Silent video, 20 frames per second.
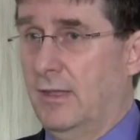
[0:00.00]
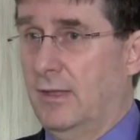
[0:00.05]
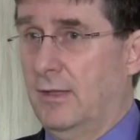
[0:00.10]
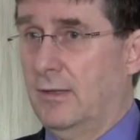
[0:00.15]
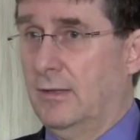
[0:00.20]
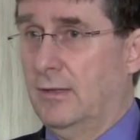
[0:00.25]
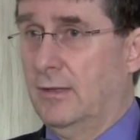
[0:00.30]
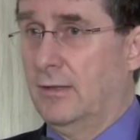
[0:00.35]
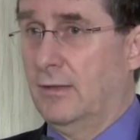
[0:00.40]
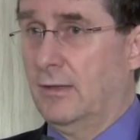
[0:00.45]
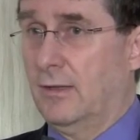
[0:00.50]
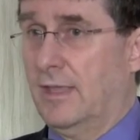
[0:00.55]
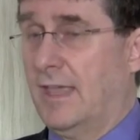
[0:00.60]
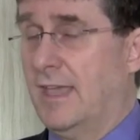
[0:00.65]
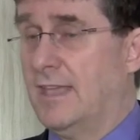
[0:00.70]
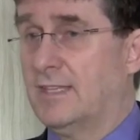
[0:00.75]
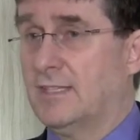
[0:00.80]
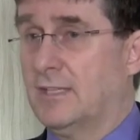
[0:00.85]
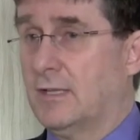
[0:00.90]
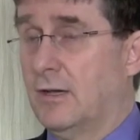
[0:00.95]

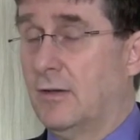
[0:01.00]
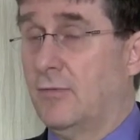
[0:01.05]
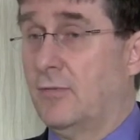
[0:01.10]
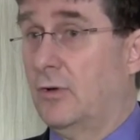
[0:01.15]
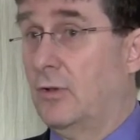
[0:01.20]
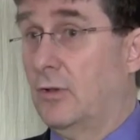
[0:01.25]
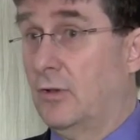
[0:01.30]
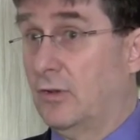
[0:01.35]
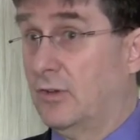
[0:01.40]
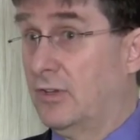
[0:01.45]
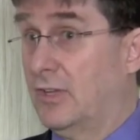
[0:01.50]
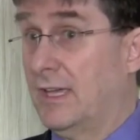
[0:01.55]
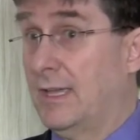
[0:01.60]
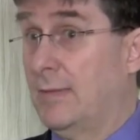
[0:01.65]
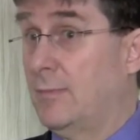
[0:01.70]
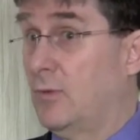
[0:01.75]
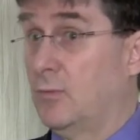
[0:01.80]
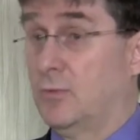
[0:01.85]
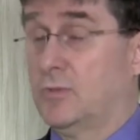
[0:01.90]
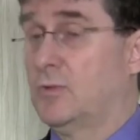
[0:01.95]
Kstar for a long
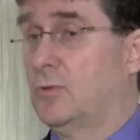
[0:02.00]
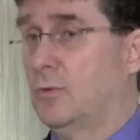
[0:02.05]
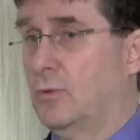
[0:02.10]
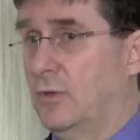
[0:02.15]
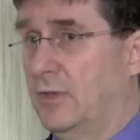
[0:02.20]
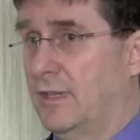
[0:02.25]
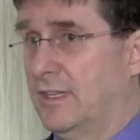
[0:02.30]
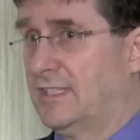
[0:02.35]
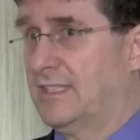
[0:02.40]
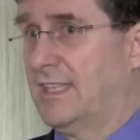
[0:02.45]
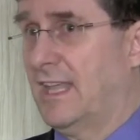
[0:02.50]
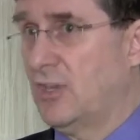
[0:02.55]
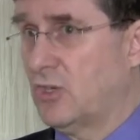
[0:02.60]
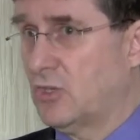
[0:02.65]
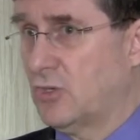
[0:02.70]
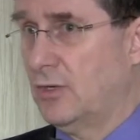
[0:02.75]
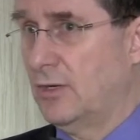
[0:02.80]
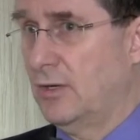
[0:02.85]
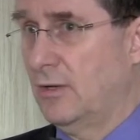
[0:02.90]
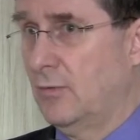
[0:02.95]
time. It was called
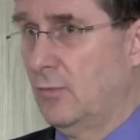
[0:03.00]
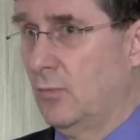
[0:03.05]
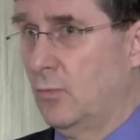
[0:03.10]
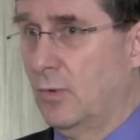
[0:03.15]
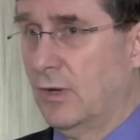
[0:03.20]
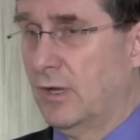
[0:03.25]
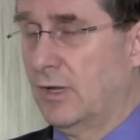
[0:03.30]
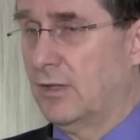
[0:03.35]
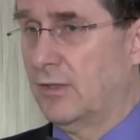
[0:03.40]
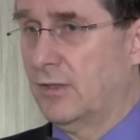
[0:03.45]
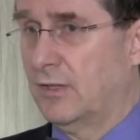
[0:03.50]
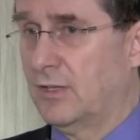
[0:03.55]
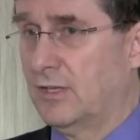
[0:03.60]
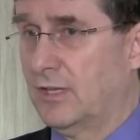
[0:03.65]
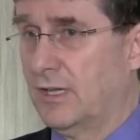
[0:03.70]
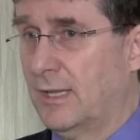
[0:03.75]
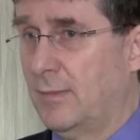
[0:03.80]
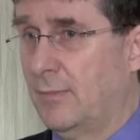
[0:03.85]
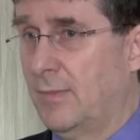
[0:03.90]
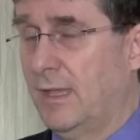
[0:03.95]
extension work at the
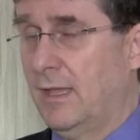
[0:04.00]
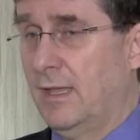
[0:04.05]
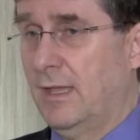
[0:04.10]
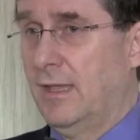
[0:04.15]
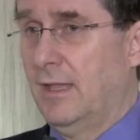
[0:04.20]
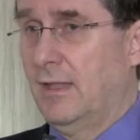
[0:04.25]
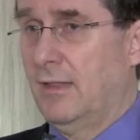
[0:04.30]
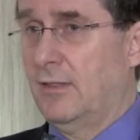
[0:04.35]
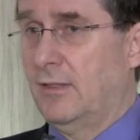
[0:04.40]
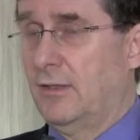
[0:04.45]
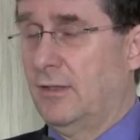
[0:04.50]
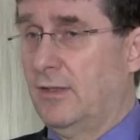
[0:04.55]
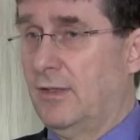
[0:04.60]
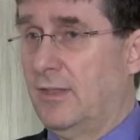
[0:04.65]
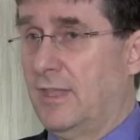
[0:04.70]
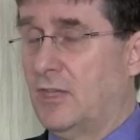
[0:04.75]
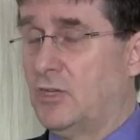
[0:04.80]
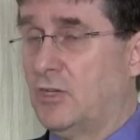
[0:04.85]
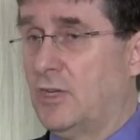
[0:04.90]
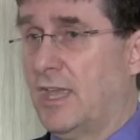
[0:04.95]
time. That
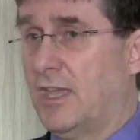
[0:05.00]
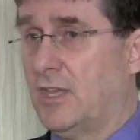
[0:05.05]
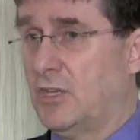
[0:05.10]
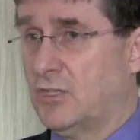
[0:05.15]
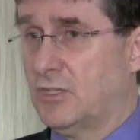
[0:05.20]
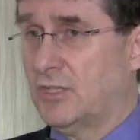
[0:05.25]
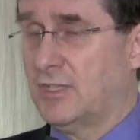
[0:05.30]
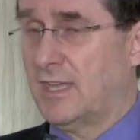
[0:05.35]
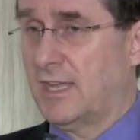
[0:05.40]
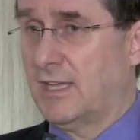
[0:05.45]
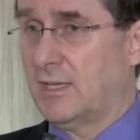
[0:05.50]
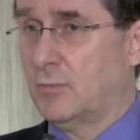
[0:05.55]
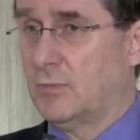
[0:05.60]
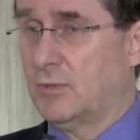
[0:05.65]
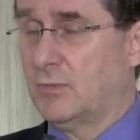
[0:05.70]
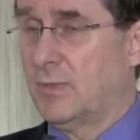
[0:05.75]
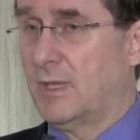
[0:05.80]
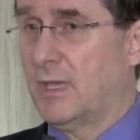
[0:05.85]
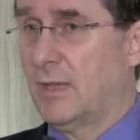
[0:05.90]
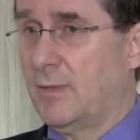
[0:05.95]
the education sector
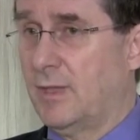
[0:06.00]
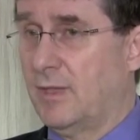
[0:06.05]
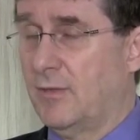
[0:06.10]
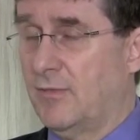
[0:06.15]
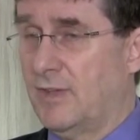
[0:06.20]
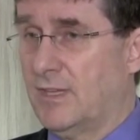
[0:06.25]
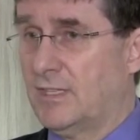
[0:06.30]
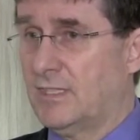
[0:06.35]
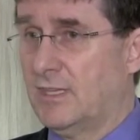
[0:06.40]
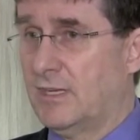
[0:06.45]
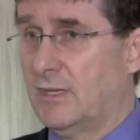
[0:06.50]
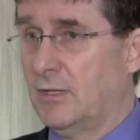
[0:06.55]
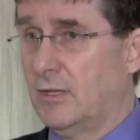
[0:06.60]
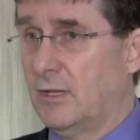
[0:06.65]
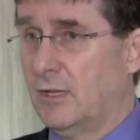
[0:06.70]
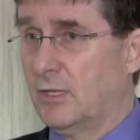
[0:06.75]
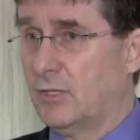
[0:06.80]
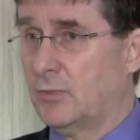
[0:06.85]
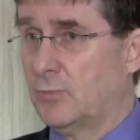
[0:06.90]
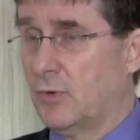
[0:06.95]
was becoming invested in
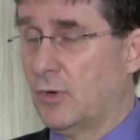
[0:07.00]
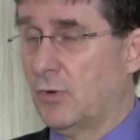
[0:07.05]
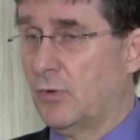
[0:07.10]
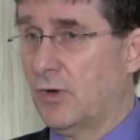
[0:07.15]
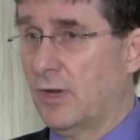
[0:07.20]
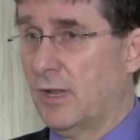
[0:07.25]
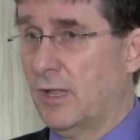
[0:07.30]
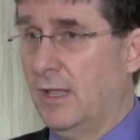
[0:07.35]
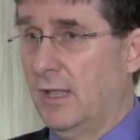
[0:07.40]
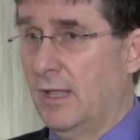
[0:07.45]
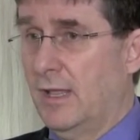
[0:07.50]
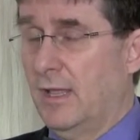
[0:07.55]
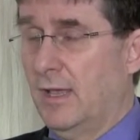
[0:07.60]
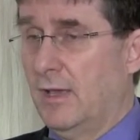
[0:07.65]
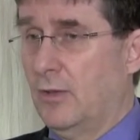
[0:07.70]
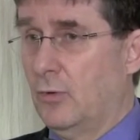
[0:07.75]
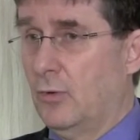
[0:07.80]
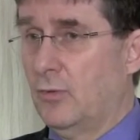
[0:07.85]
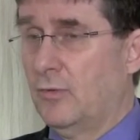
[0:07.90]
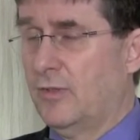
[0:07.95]
knowledge brokering,
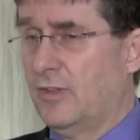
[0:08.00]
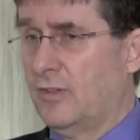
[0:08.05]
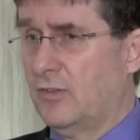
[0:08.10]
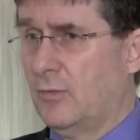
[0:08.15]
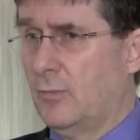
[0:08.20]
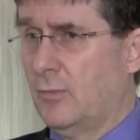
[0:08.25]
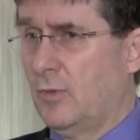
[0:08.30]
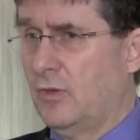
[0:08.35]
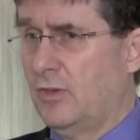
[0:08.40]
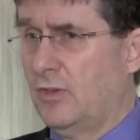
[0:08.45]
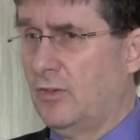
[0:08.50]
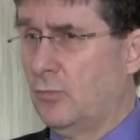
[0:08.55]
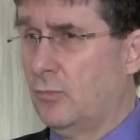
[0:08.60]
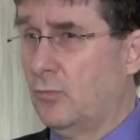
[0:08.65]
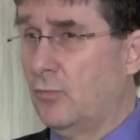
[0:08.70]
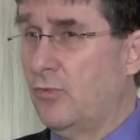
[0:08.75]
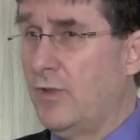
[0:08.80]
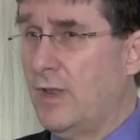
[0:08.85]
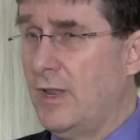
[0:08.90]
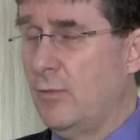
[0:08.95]
and all of these communities
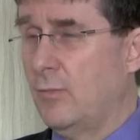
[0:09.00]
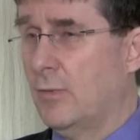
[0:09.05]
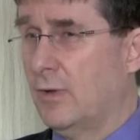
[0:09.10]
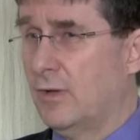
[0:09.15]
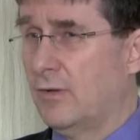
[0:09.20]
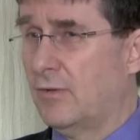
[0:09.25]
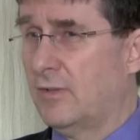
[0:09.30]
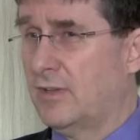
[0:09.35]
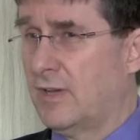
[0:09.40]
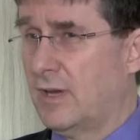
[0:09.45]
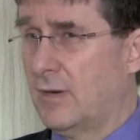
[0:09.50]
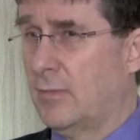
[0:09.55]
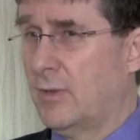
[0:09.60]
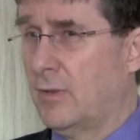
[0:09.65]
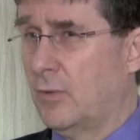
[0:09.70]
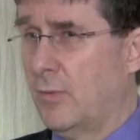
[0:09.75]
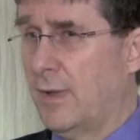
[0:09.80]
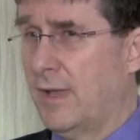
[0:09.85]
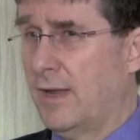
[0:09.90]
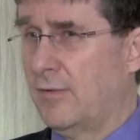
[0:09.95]
really weren't
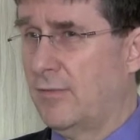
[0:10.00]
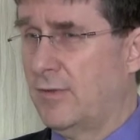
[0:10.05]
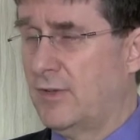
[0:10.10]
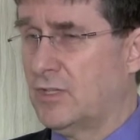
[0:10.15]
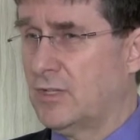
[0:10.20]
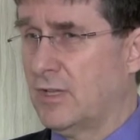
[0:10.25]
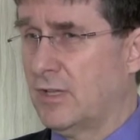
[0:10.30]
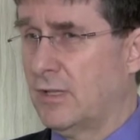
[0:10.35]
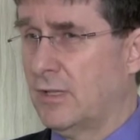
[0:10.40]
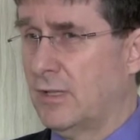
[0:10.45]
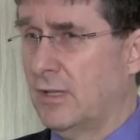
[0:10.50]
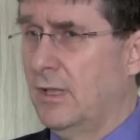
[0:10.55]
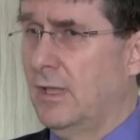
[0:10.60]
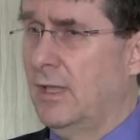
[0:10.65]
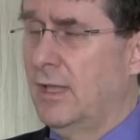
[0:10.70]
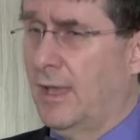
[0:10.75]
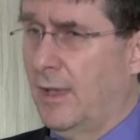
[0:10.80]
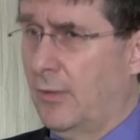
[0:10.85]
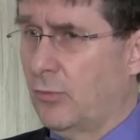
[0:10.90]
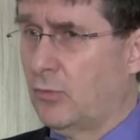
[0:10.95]
terribly aware of each other.
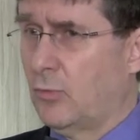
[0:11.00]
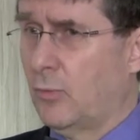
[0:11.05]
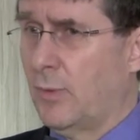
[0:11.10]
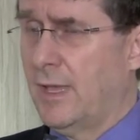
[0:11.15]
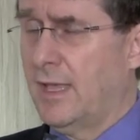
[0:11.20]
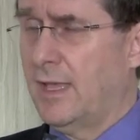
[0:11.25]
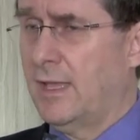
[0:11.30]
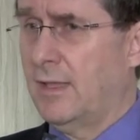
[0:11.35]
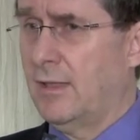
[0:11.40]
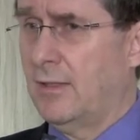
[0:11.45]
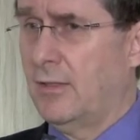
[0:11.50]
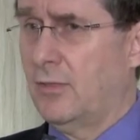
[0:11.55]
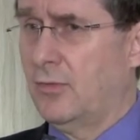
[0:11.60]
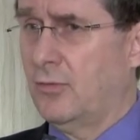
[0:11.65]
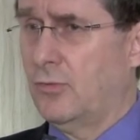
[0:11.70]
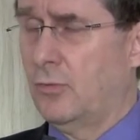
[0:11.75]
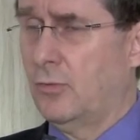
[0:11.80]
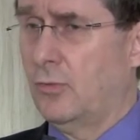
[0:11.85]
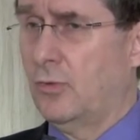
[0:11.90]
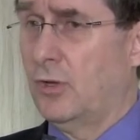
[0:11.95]
I was aware
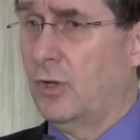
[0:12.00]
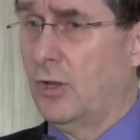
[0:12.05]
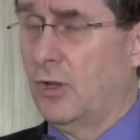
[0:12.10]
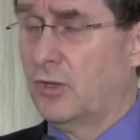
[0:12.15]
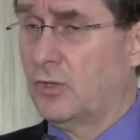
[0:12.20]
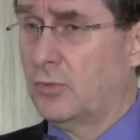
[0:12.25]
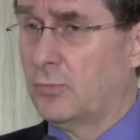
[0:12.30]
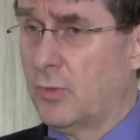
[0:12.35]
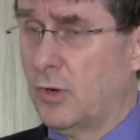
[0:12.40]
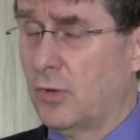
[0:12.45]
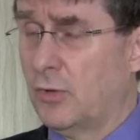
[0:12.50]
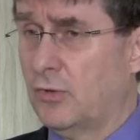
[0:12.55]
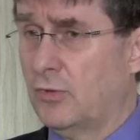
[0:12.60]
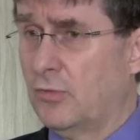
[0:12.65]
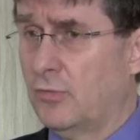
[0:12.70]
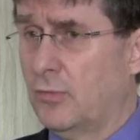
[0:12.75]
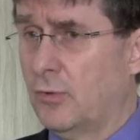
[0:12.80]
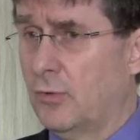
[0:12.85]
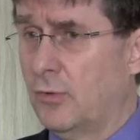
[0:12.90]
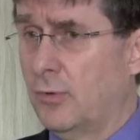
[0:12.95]
through the Knowledge Brokers
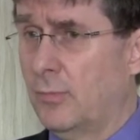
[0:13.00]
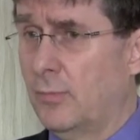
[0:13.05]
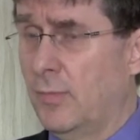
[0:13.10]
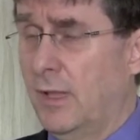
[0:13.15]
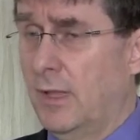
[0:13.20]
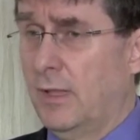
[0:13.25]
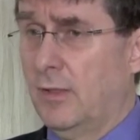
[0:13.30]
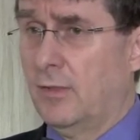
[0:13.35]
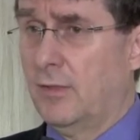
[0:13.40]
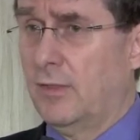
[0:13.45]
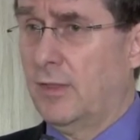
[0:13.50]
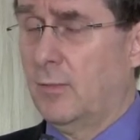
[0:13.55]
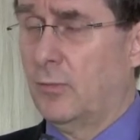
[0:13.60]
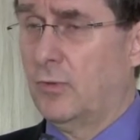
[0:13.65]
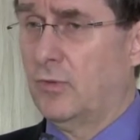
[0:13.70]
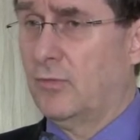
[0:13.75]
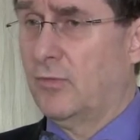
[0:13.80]
Forum that there was a